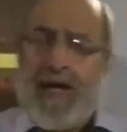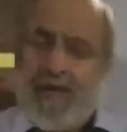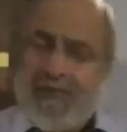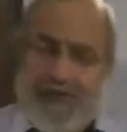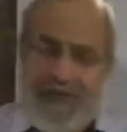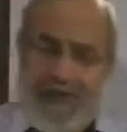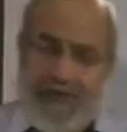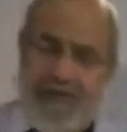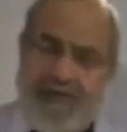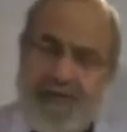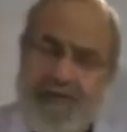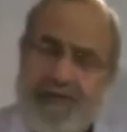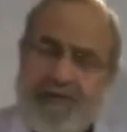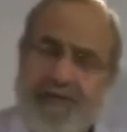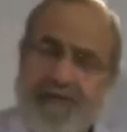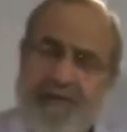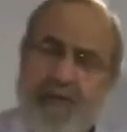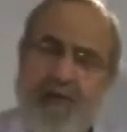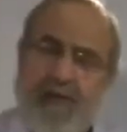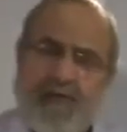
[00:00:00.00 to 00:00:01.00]
I begin in the
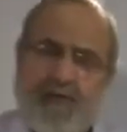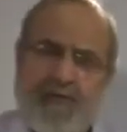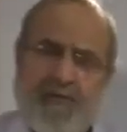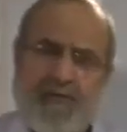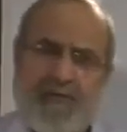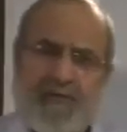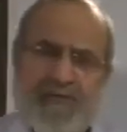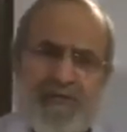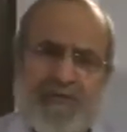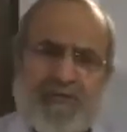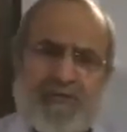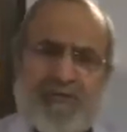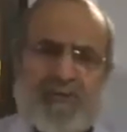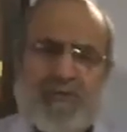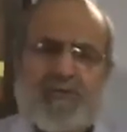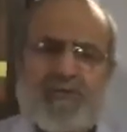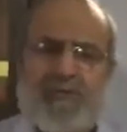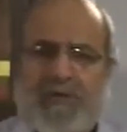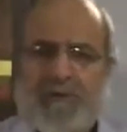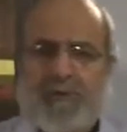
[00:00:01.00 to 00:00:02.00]
name of the God whose mercy is
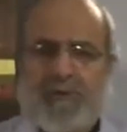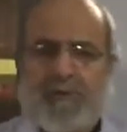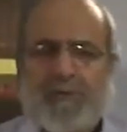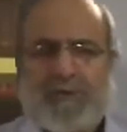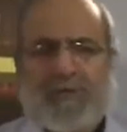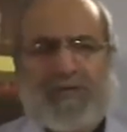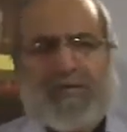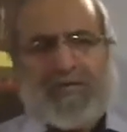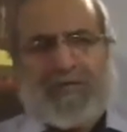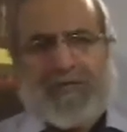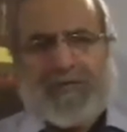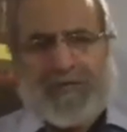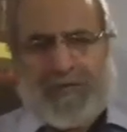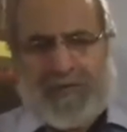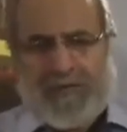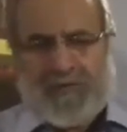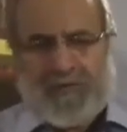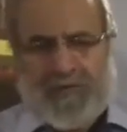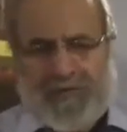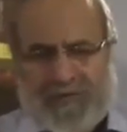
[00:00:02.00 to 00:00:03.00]
profound, whose
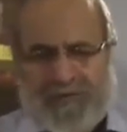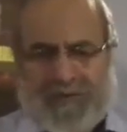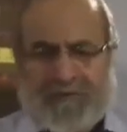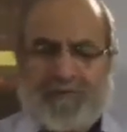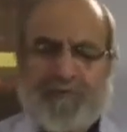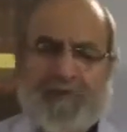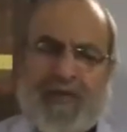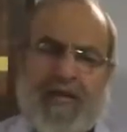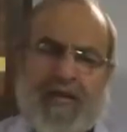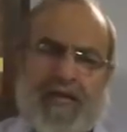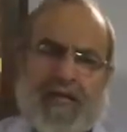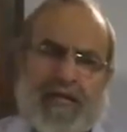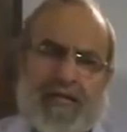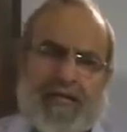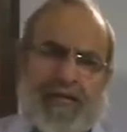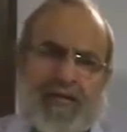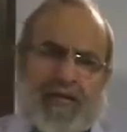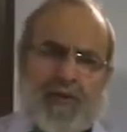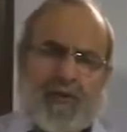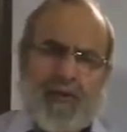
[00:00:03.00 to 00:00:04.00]
kindness is forever.
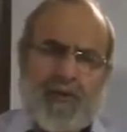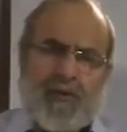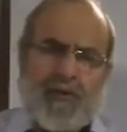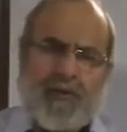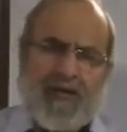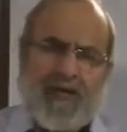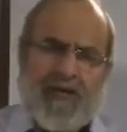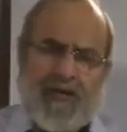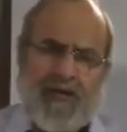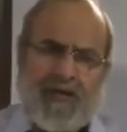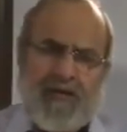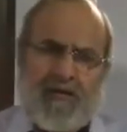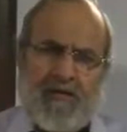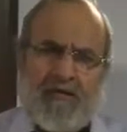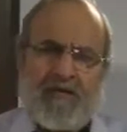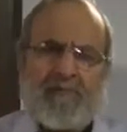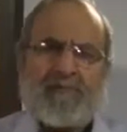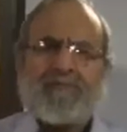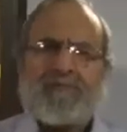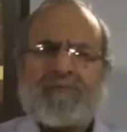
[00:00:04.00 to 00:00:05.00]
We
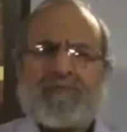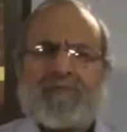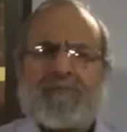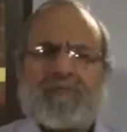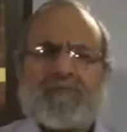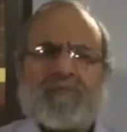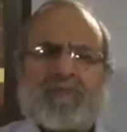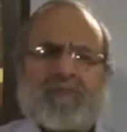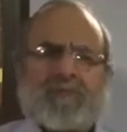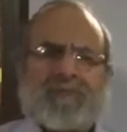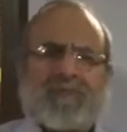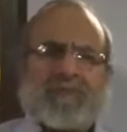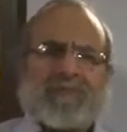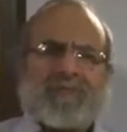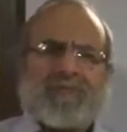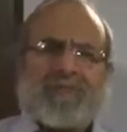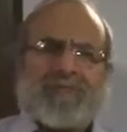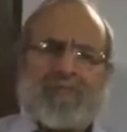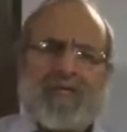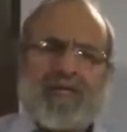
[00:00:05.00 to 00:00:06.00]
are
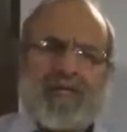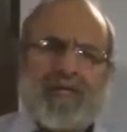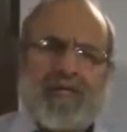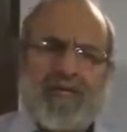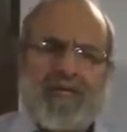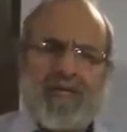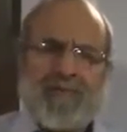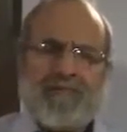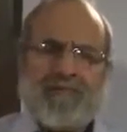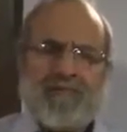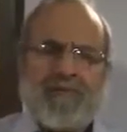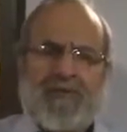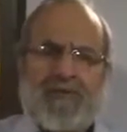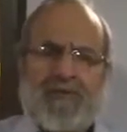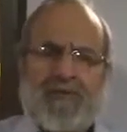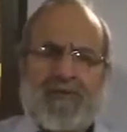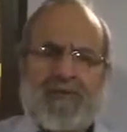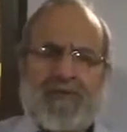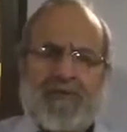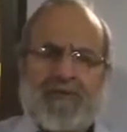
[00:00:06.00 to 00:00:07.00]
studying
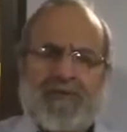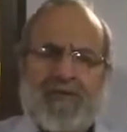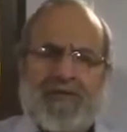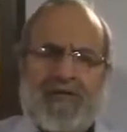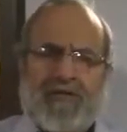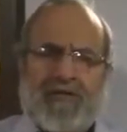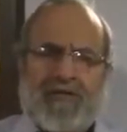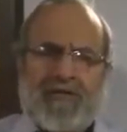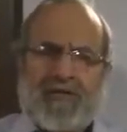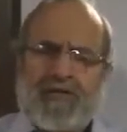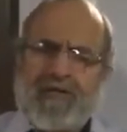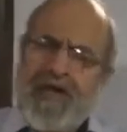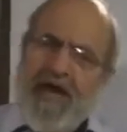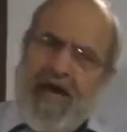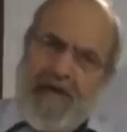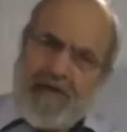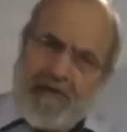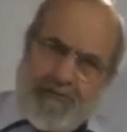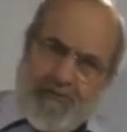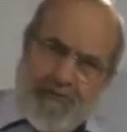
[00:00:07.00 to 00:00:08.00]
the
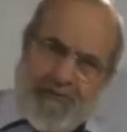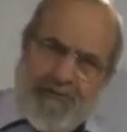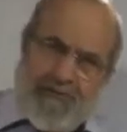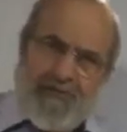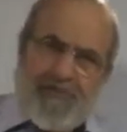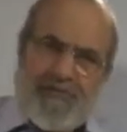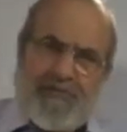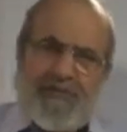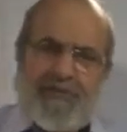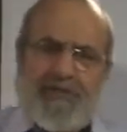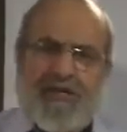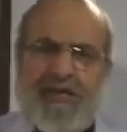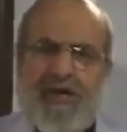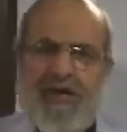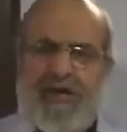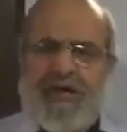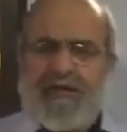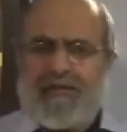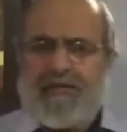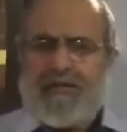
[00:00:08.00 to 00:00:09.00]
nouns
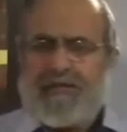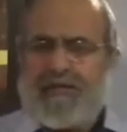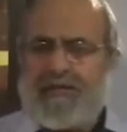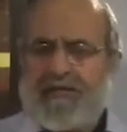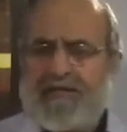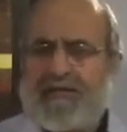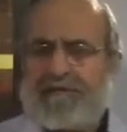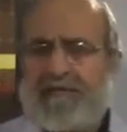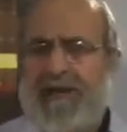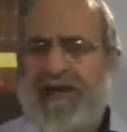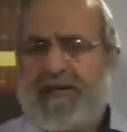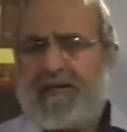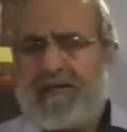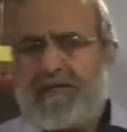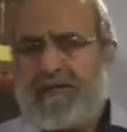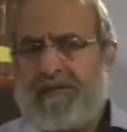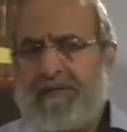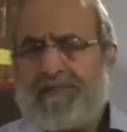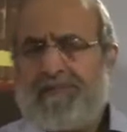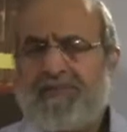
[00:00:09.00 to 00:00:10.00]
and the
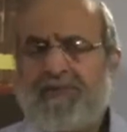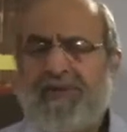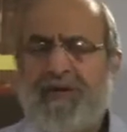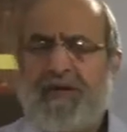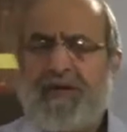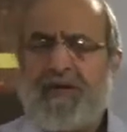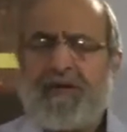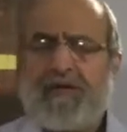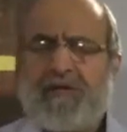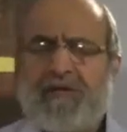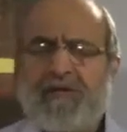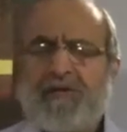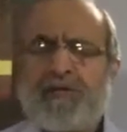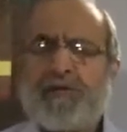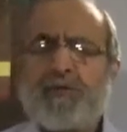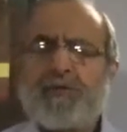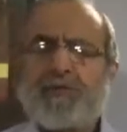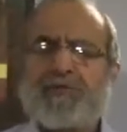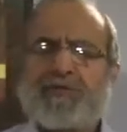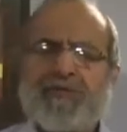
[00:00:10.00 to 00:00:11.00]
manner they are
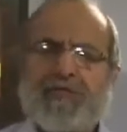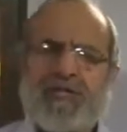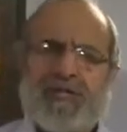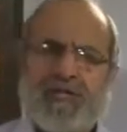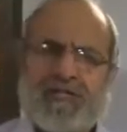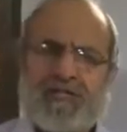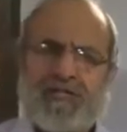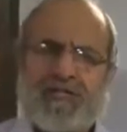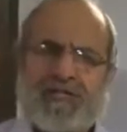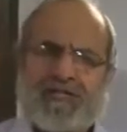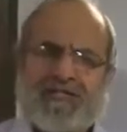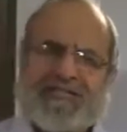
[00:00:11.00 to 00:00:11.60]
used in